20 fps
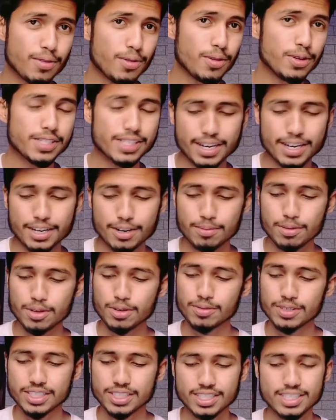gold standard
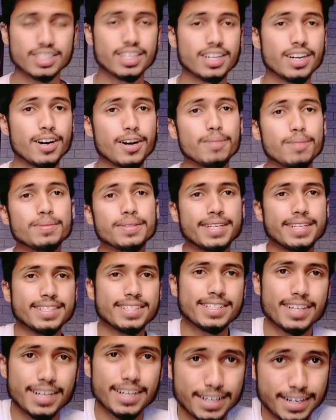book which is Harper's
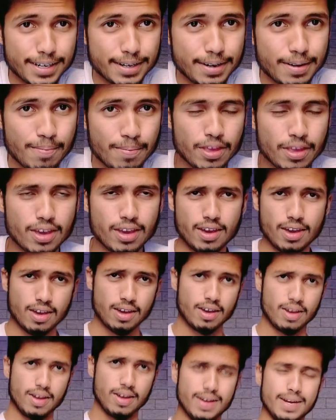illustrated
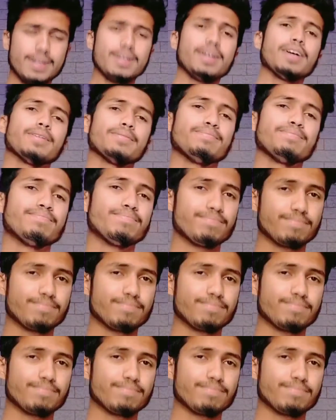and yeah